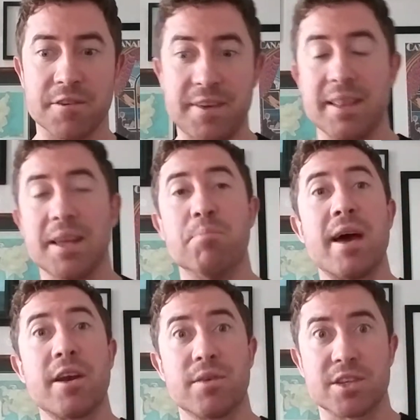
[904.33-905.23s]
feeling
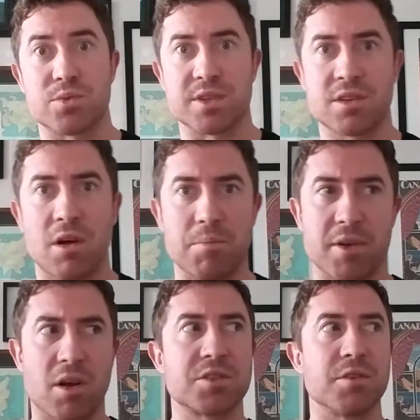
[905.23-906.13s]
better as a result,
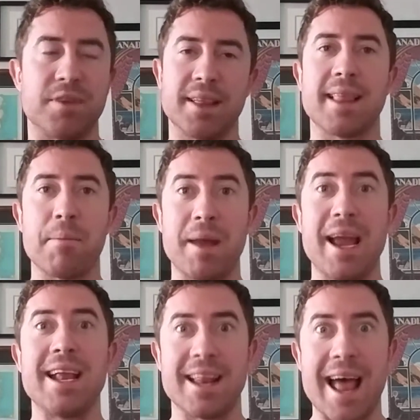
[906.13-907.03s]
but also feeling that
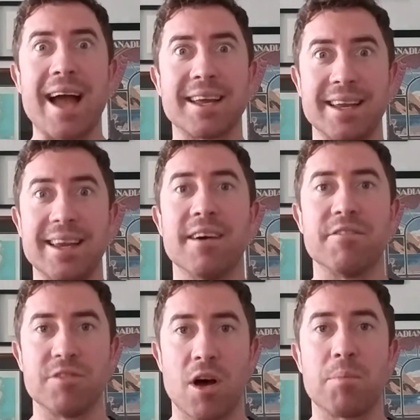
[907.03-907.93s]
pain and agony
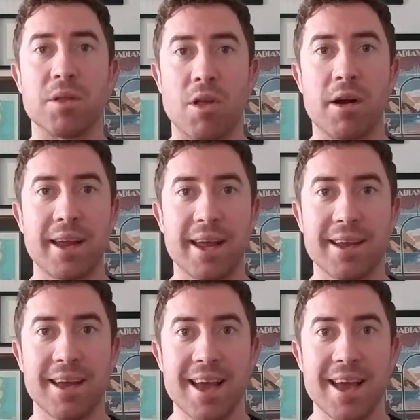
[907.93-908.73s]
of not belonging.